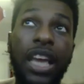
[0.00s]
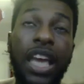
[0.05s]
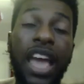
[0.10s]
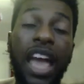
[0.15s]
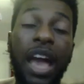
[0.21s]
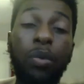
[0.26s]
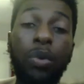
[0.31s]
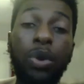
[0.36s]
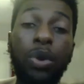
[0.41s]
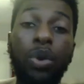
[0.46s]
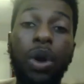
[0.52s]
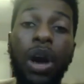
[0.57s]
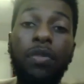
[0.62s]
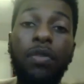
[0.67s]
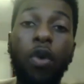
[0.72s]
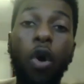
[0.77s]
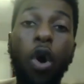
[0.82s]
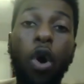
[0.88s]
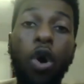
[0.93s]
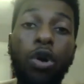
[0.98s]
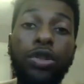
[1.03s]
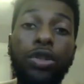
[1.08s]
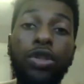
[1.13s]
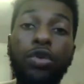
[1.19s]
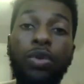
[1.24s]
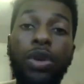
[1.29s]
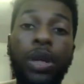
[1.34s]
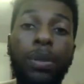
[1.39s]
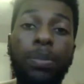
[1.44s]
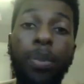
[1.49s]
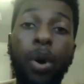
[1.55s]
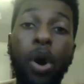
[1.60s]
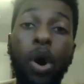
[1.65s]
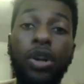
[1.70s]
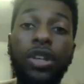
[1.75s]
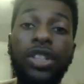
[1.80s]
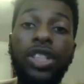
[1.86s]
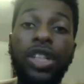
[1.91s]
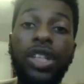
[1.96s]
And when you have all 3
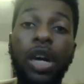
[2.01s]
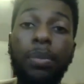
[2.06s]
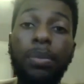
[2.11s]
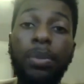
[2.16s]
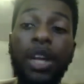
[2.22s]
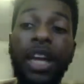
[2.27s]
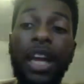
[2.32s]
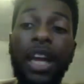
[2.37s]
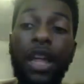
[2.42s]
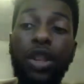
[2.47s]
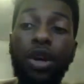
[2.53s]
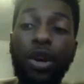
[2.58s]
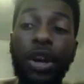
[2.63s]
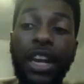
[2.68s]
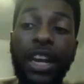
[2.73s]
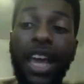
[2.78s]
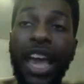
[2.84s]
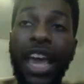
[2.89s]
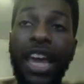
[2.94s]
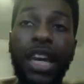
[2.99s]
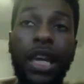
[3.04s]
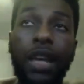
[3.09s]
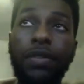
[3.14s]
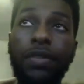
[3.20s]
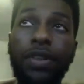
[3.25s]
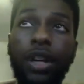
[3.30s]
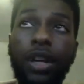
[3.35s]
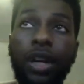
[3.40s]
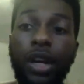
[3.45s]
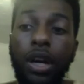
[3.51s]
parts come together in any of the